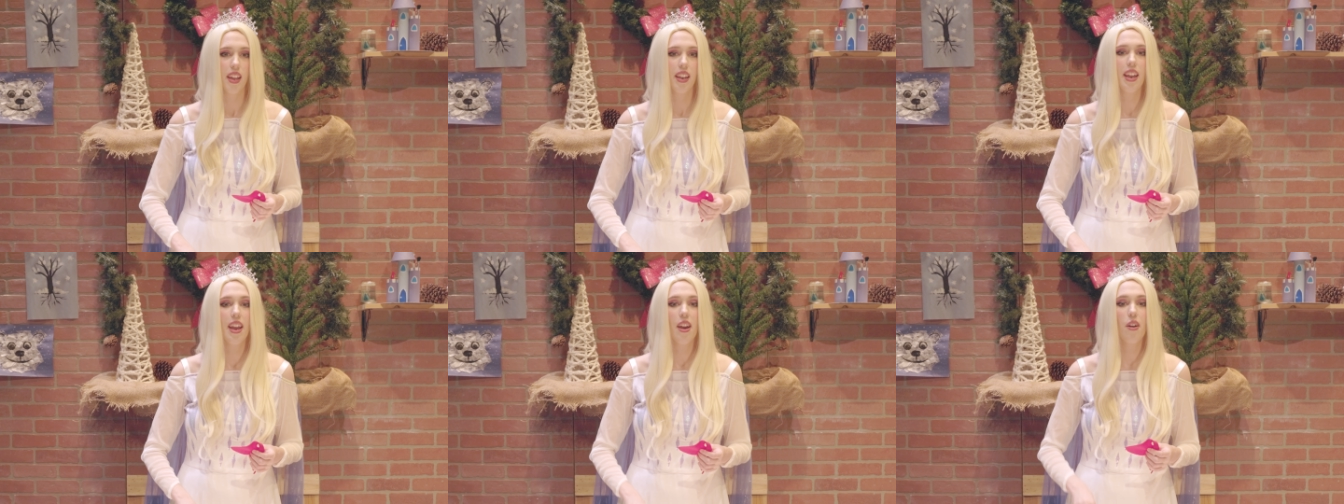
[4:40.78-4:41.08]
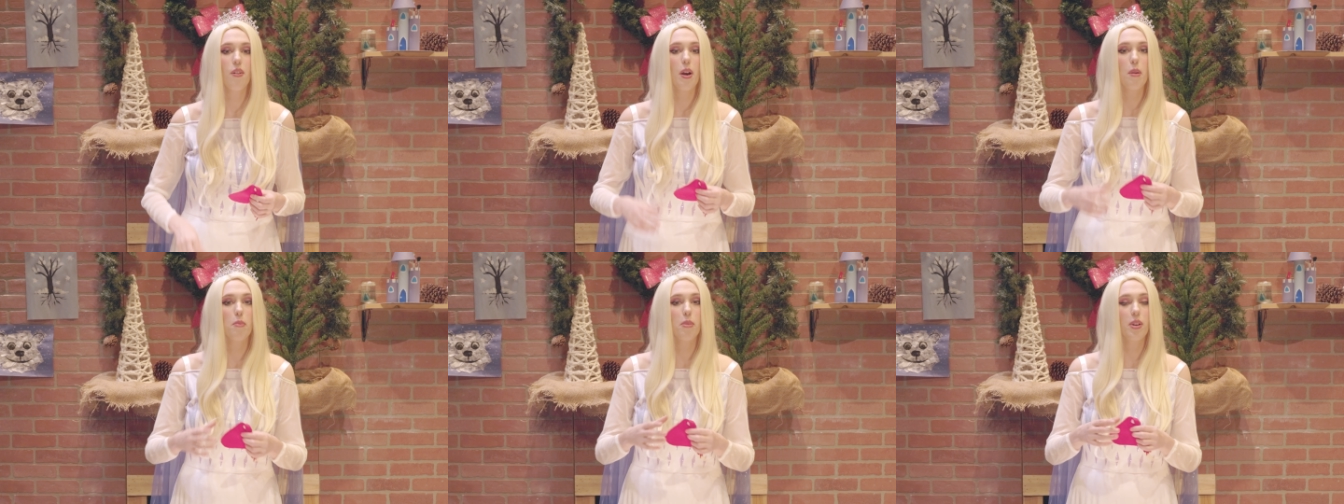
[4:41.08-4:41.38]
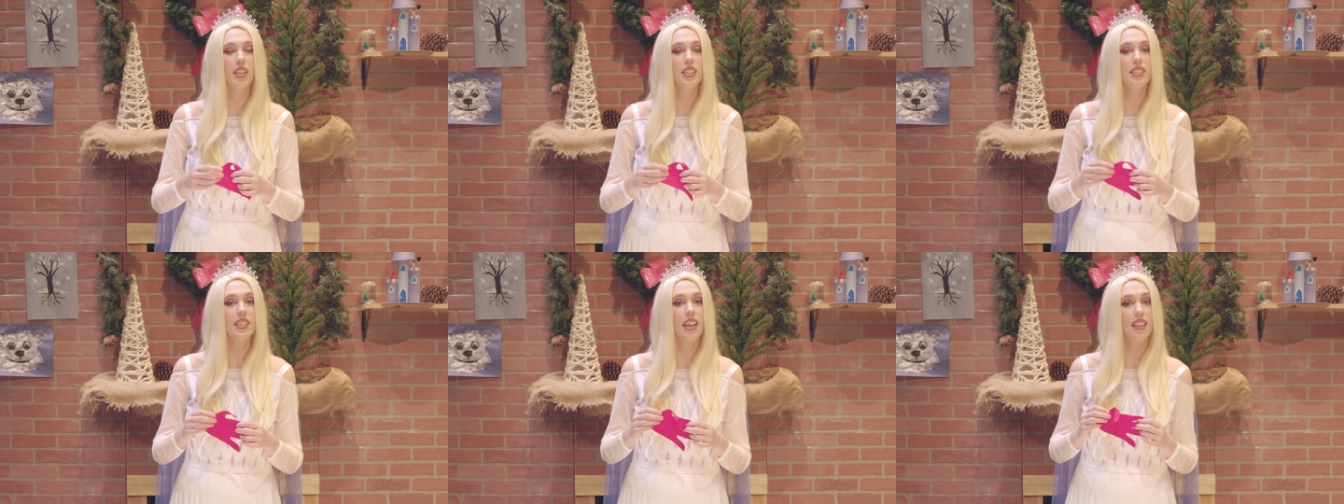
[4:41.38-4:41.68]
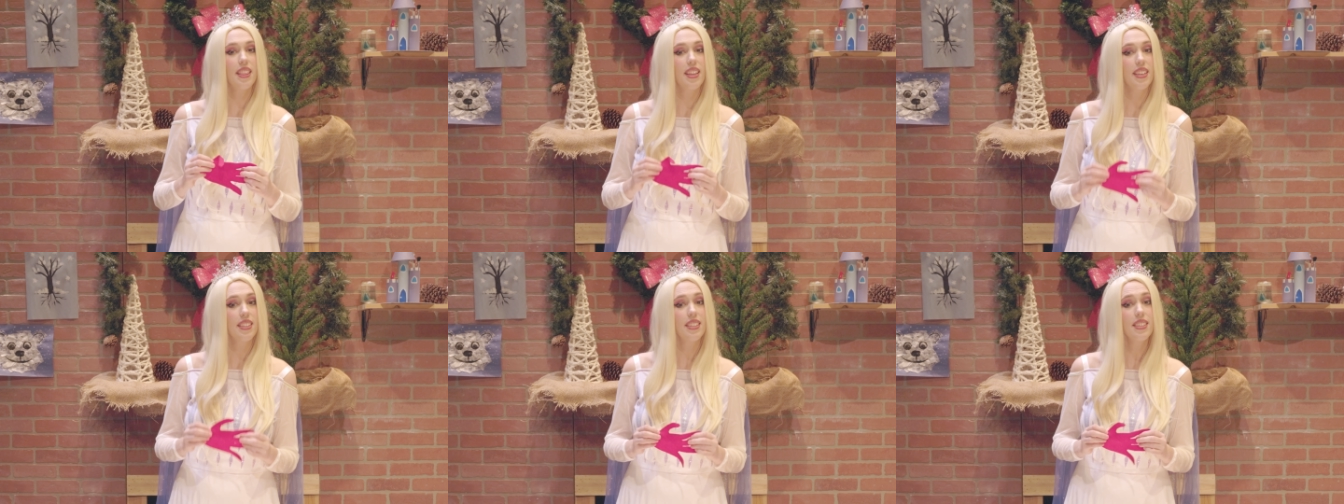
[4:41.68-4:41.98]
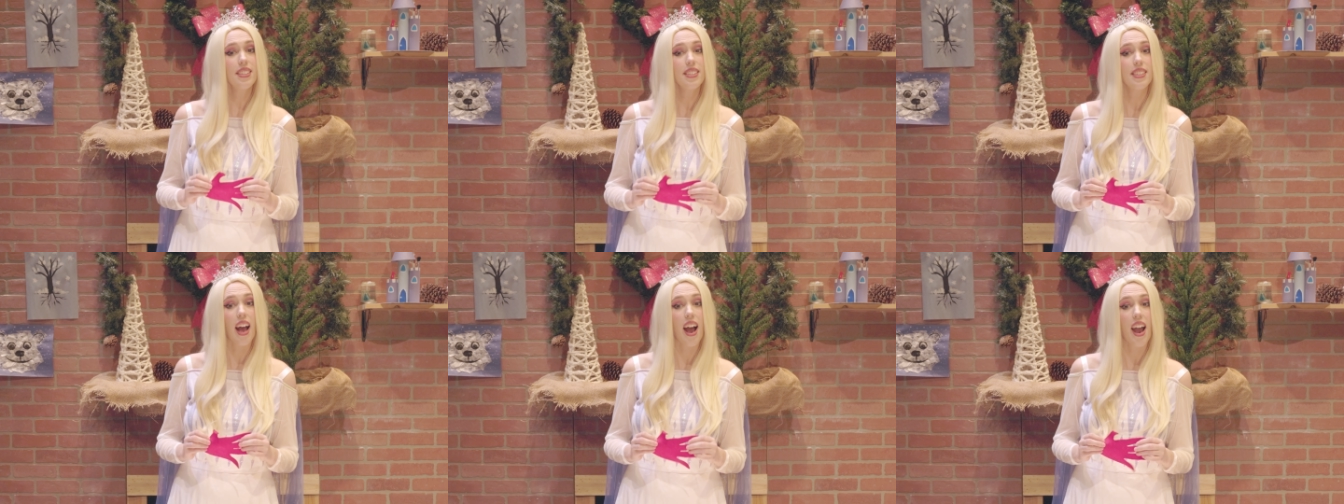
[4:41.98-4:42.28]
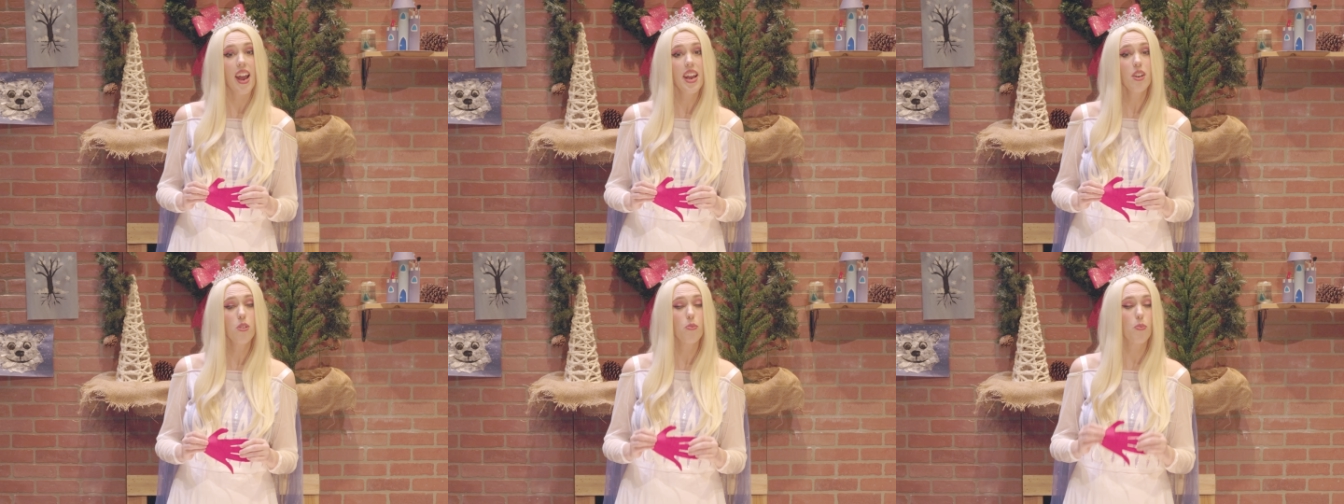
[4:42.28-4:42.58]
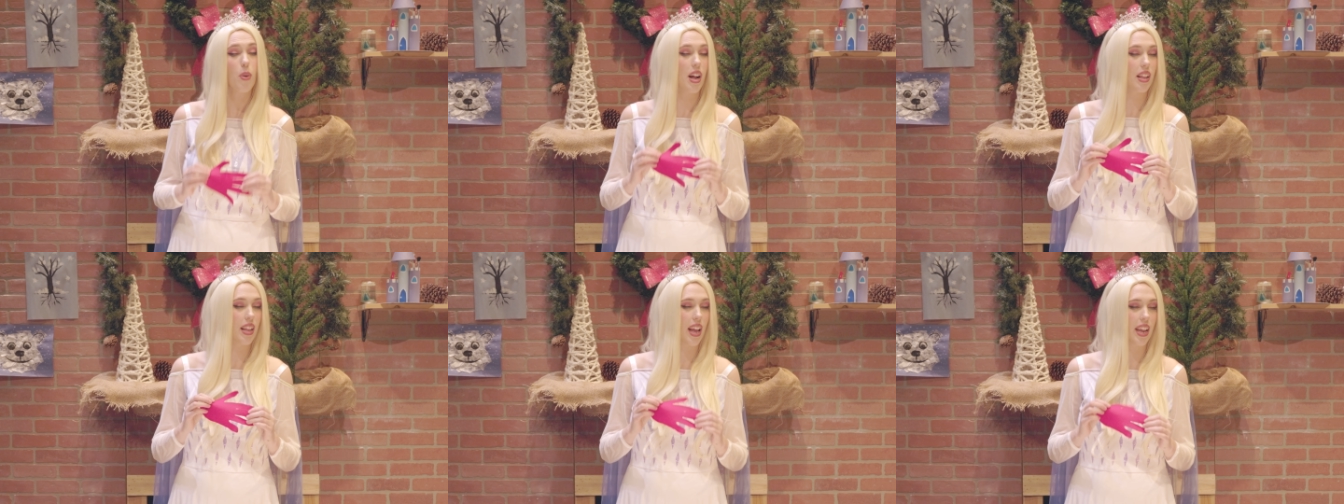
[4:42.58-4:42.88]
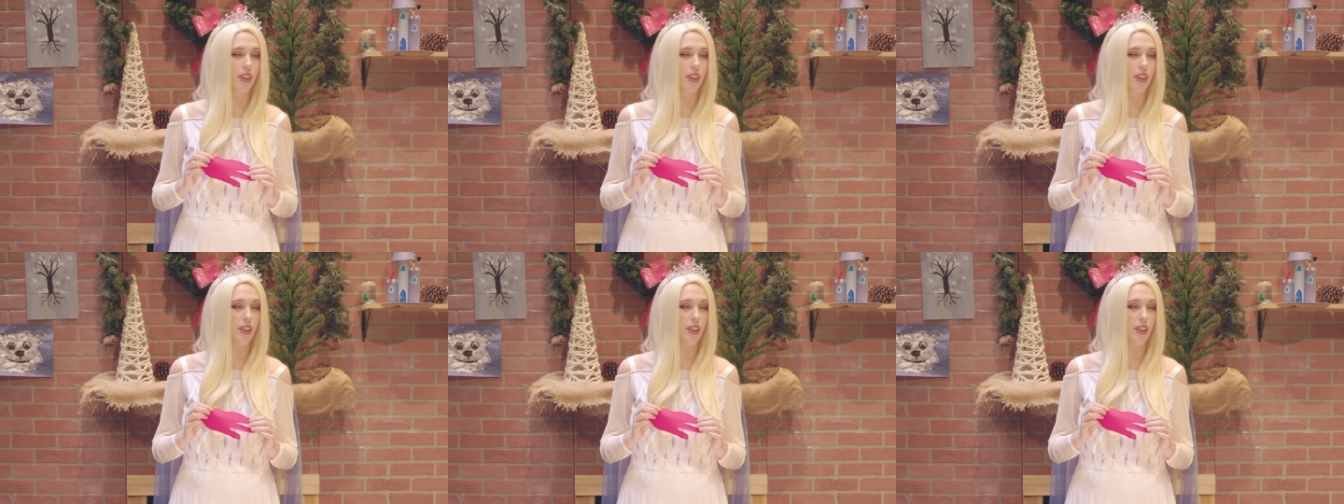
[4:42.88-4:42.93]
Now I'm going to set this aside while